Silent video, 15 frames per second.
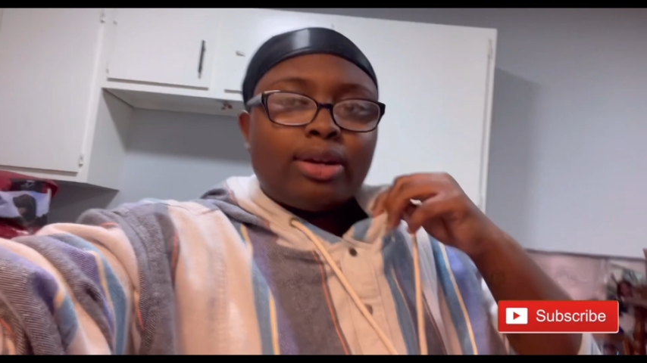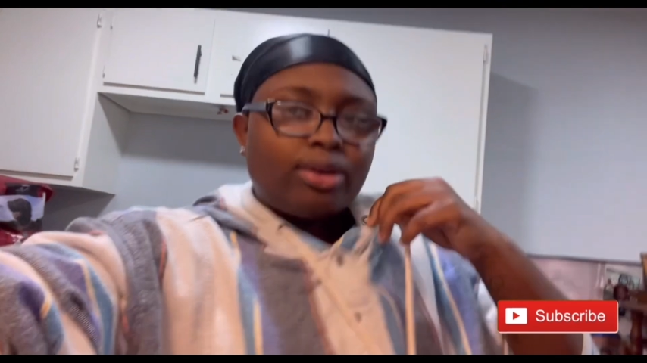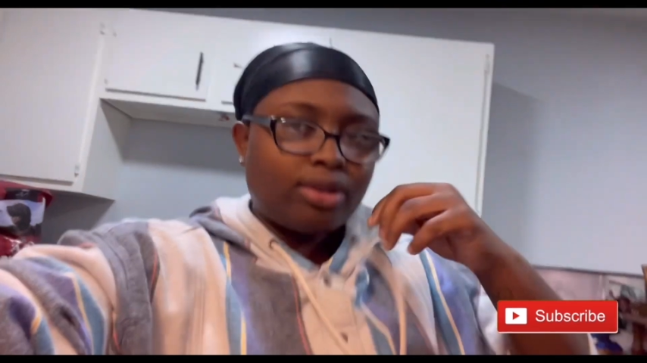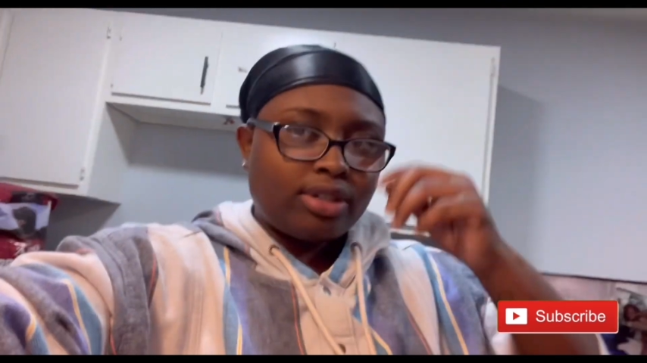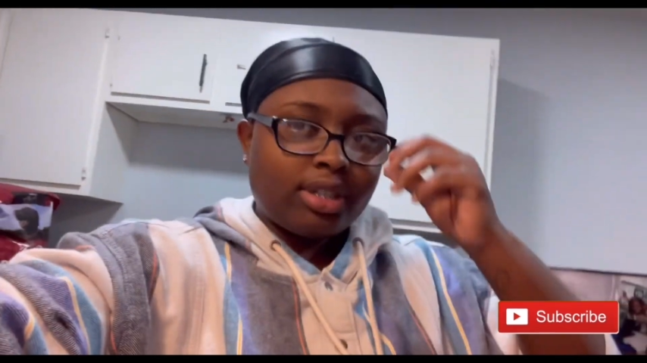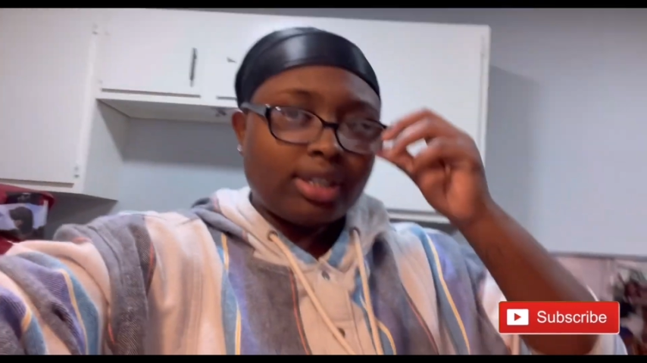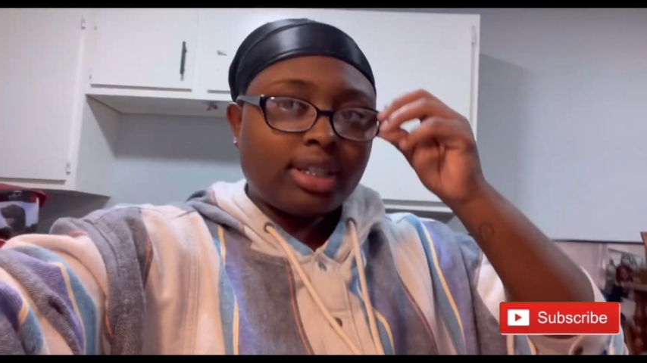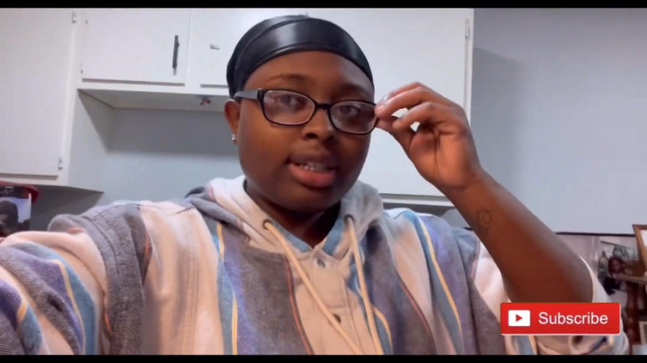on
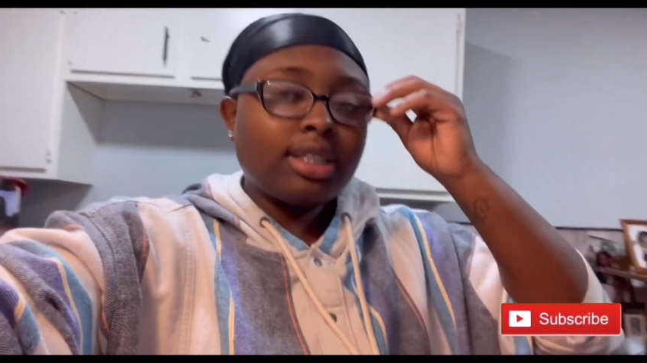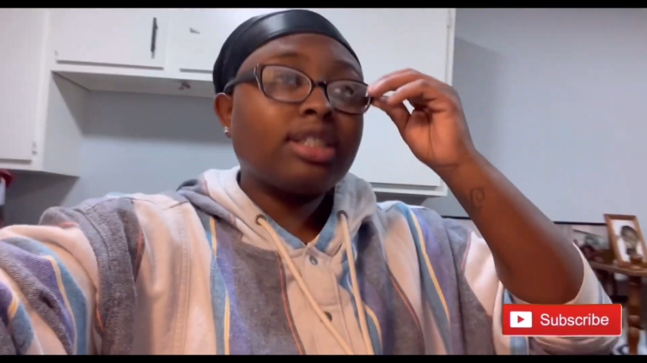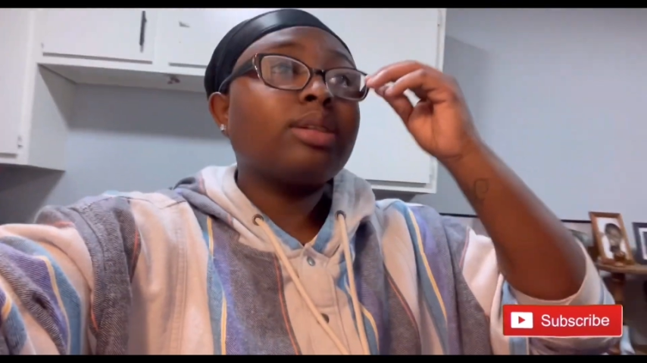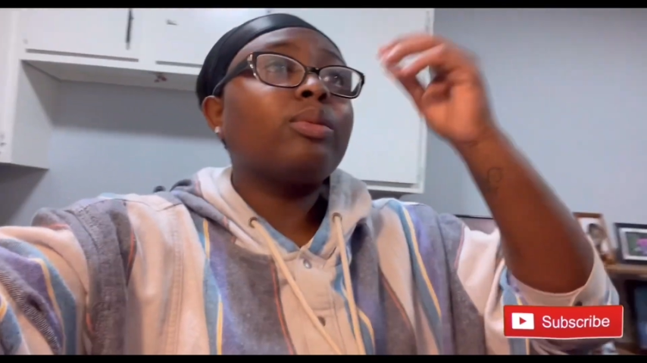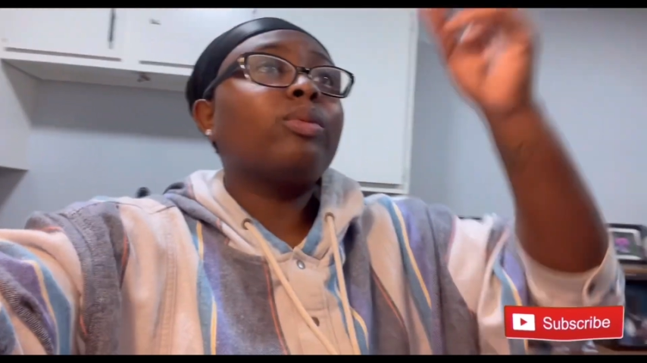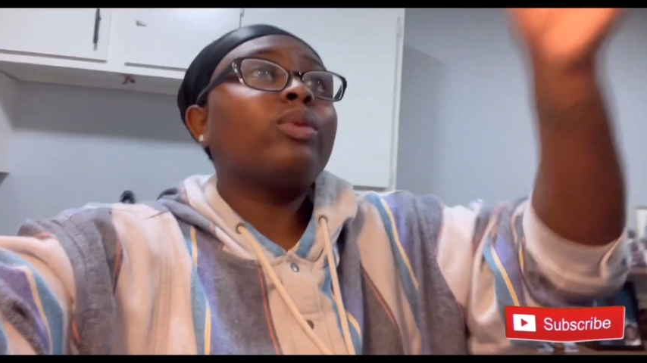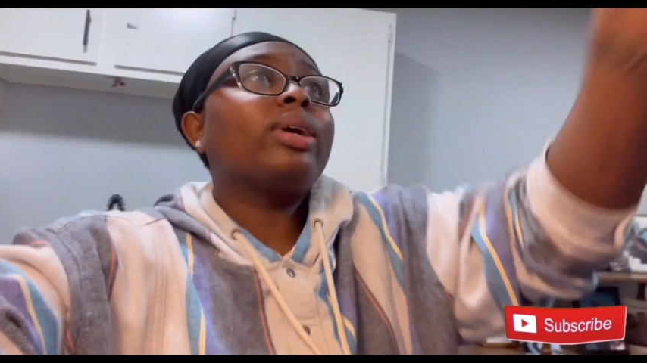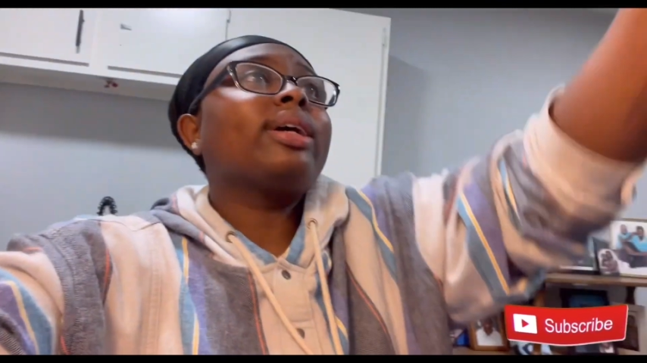cooking
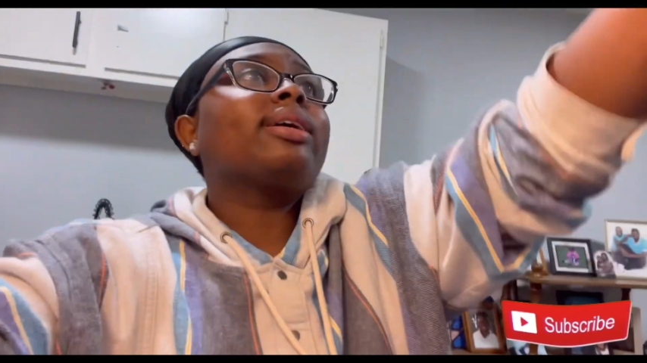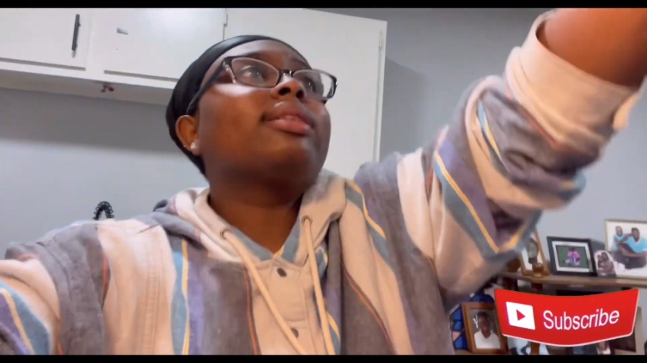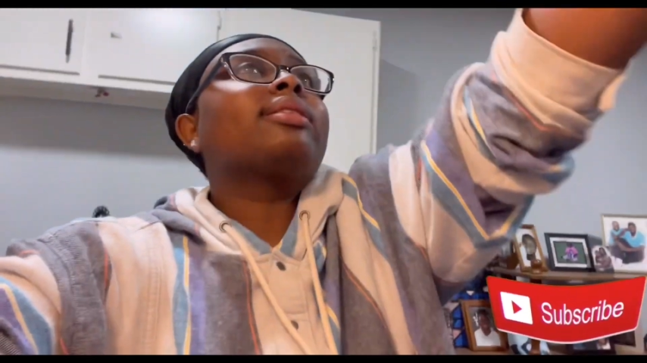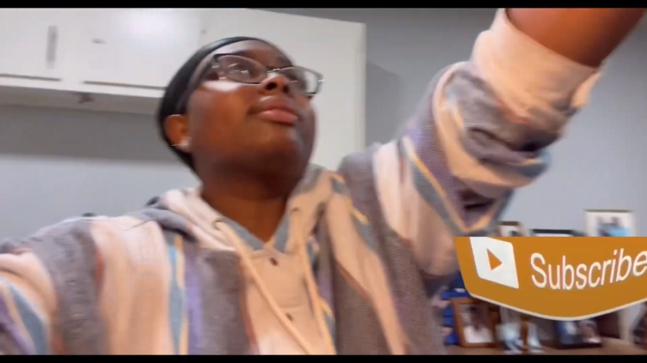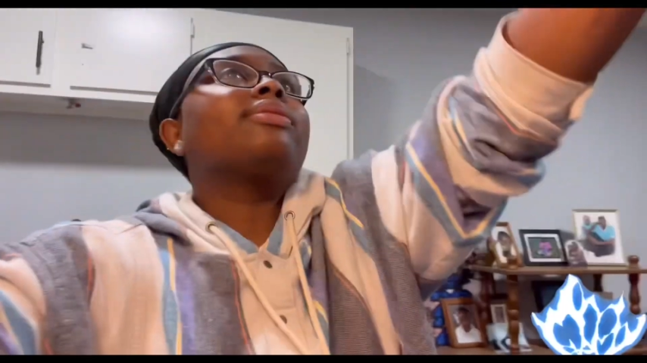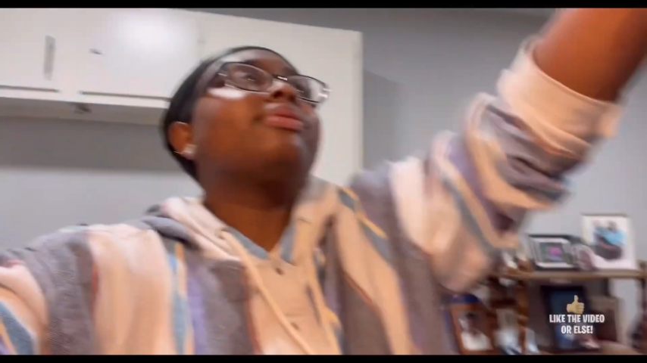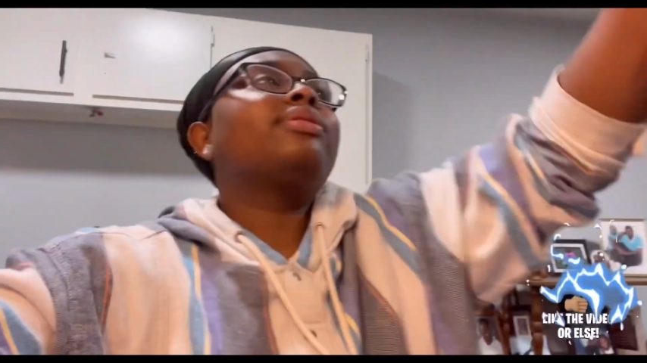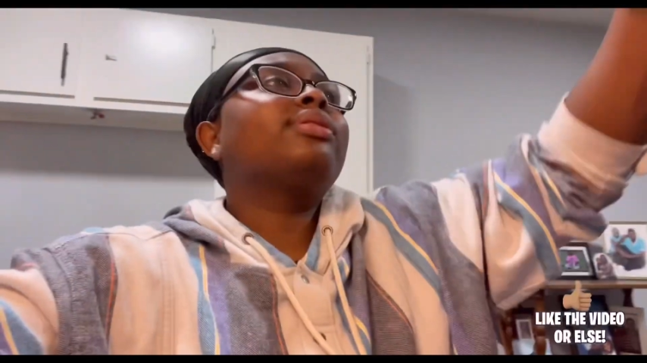some regular
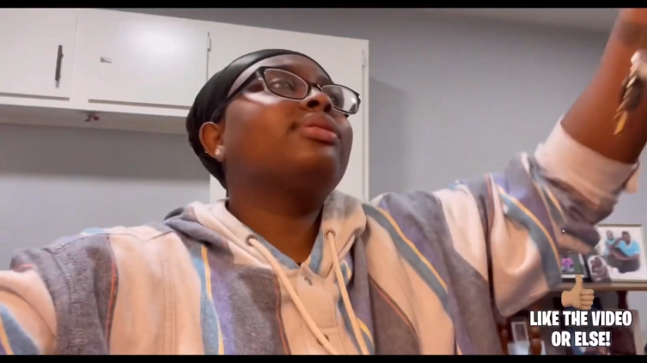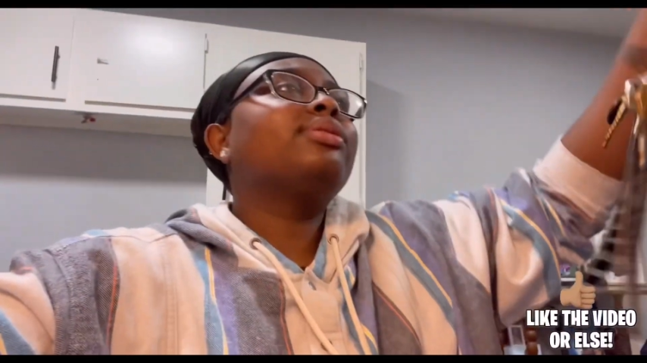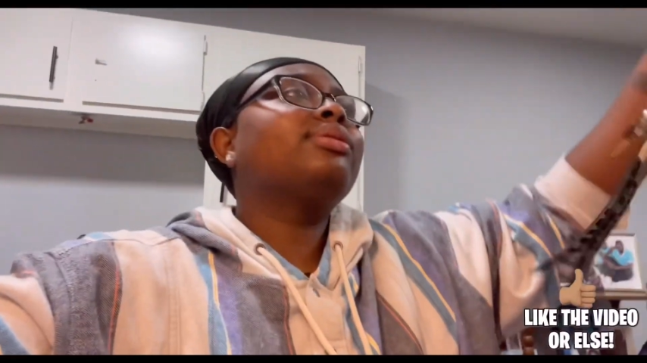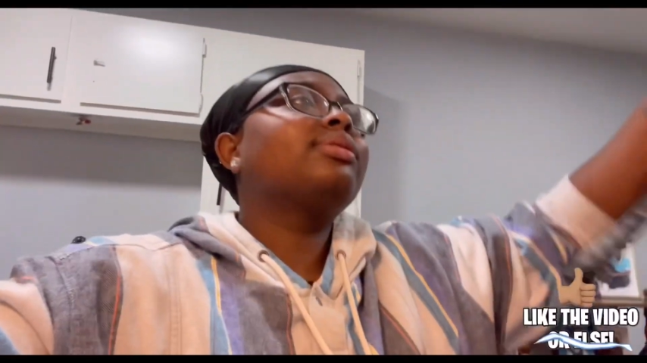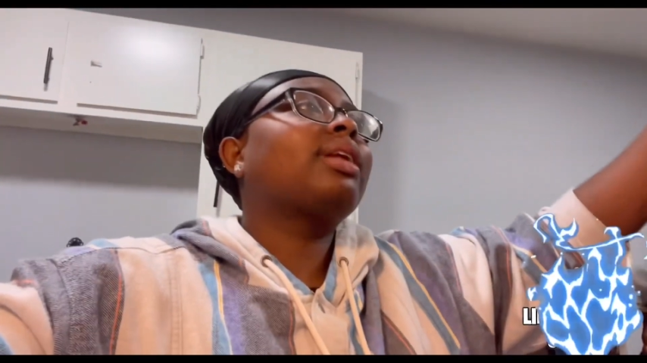food,